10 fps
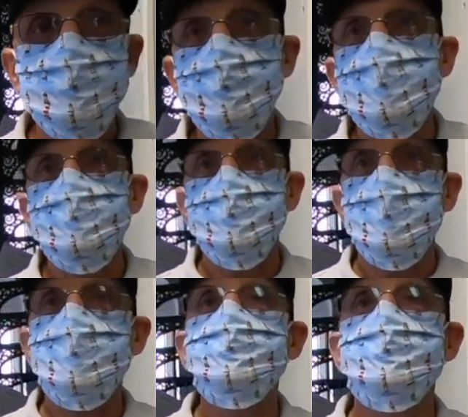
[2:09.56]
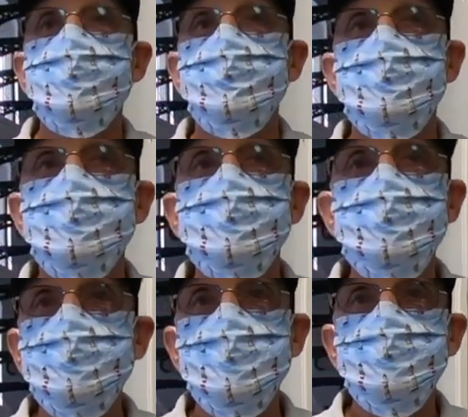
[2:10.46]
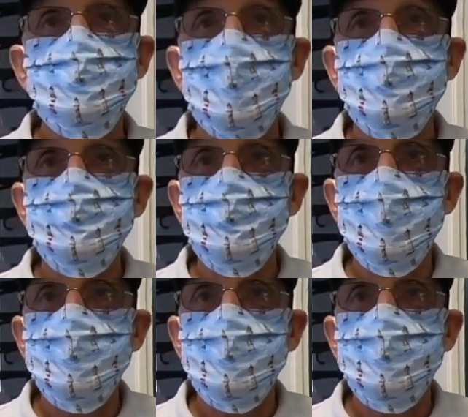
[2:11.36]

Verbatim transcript: the light shine out 17 to 22 miles away.